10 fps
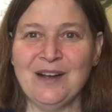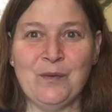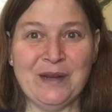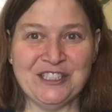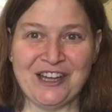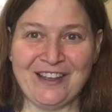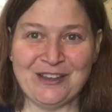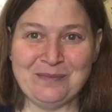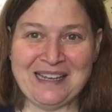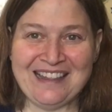Wish I
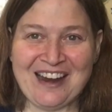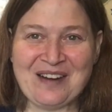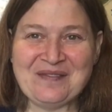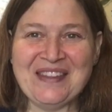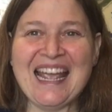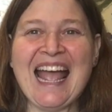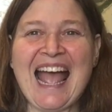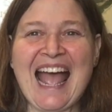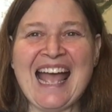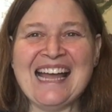could be there.
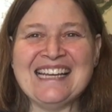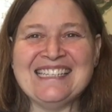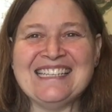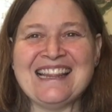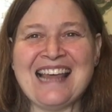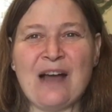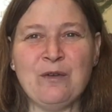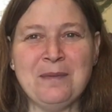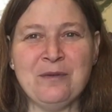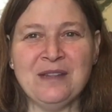And that
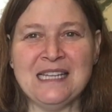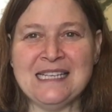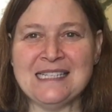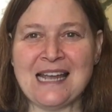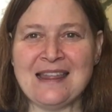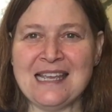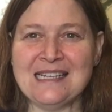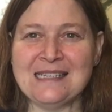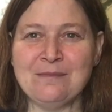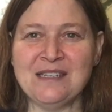will be released, I
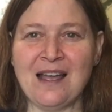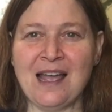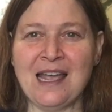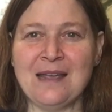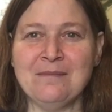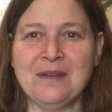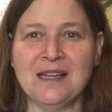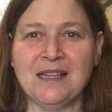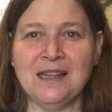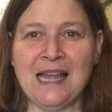think, sometime
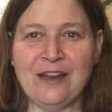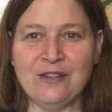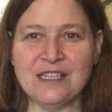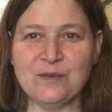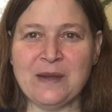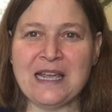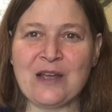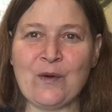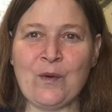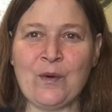later this
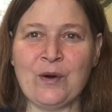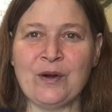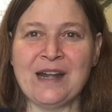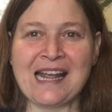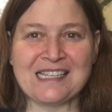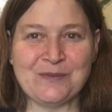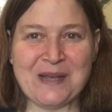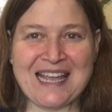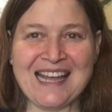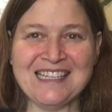week or next
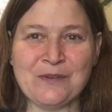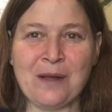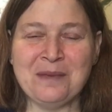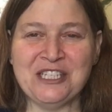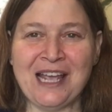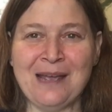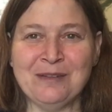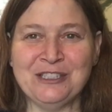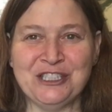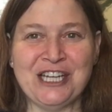weekend, so I'll be
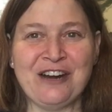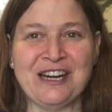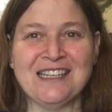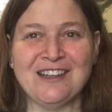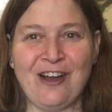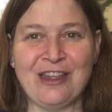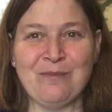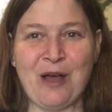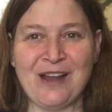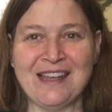able to share it on the
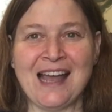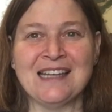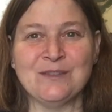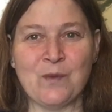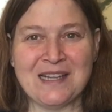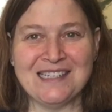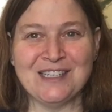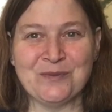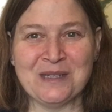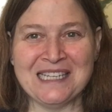podcast once
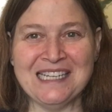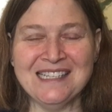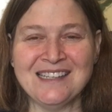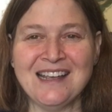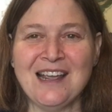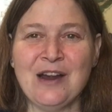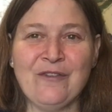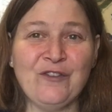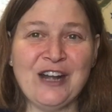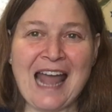it's released.
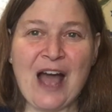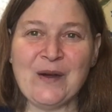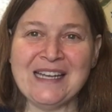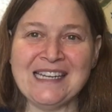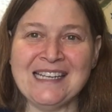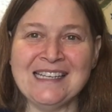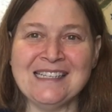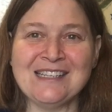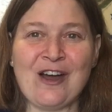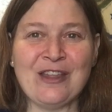For now, it
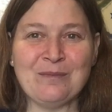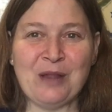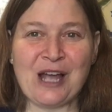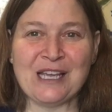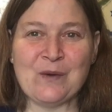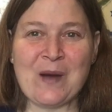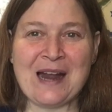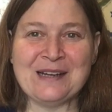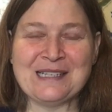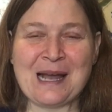is on the blocking
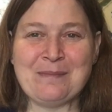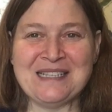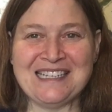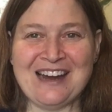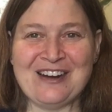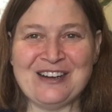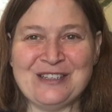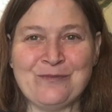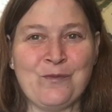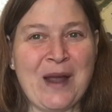wires
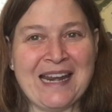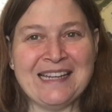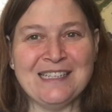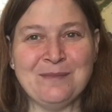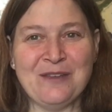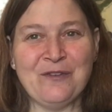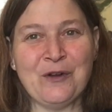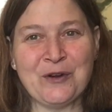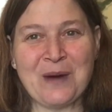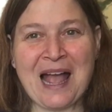upstairs, waiting to be
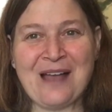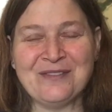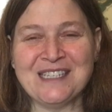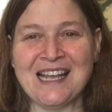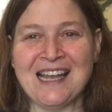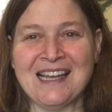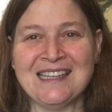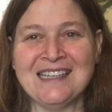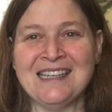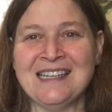photographed,
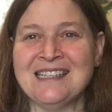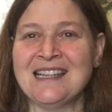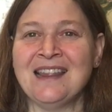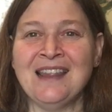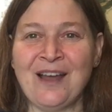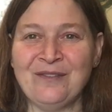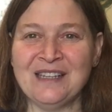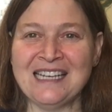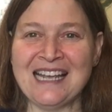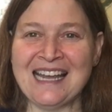and it is
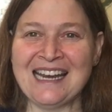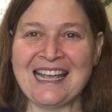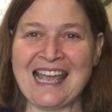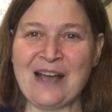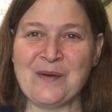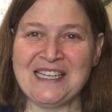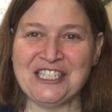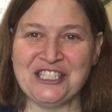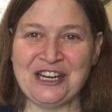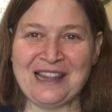lovely, and I can't wait to
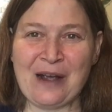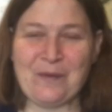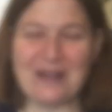share that